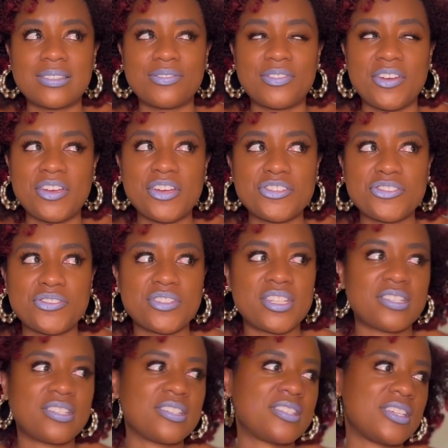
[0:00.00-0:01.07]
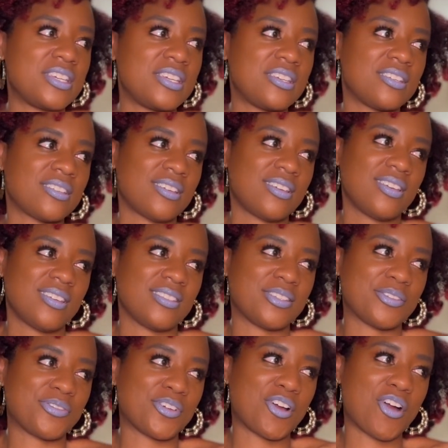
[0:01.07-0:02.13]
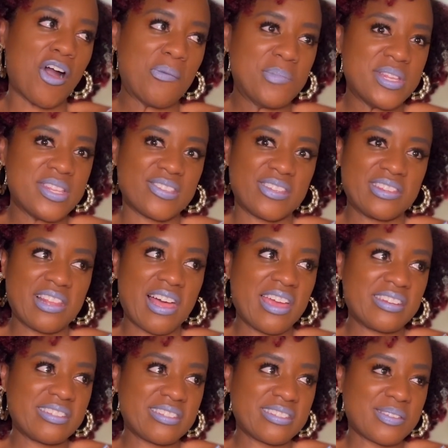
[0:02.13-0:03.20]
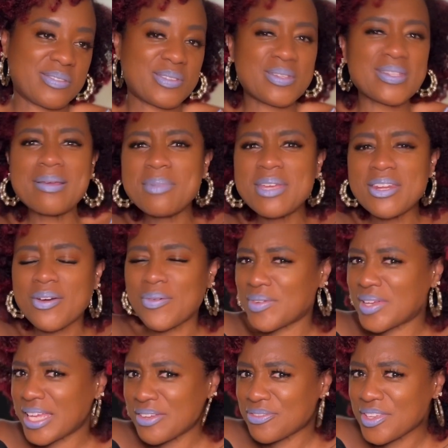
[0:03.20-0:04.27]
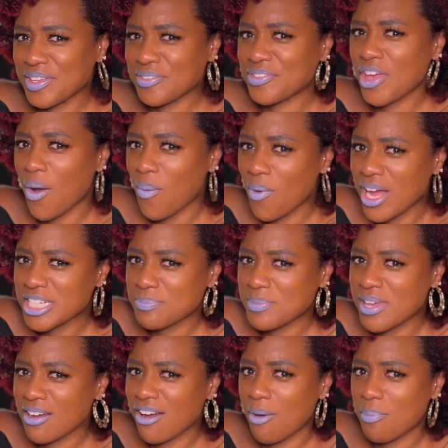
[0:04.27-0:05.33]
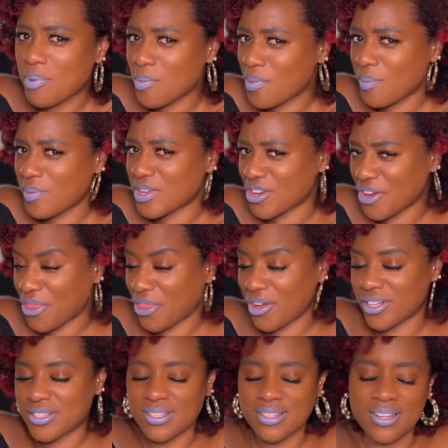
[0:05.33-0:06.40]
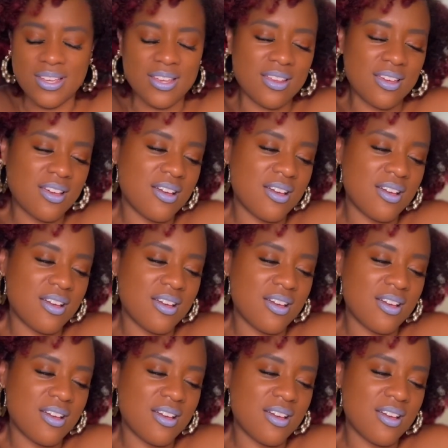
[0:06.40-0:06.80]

Very interesting to see different comments online and stuff. So let me know if y'all watched Mea Culpa, what were your thoughts in it?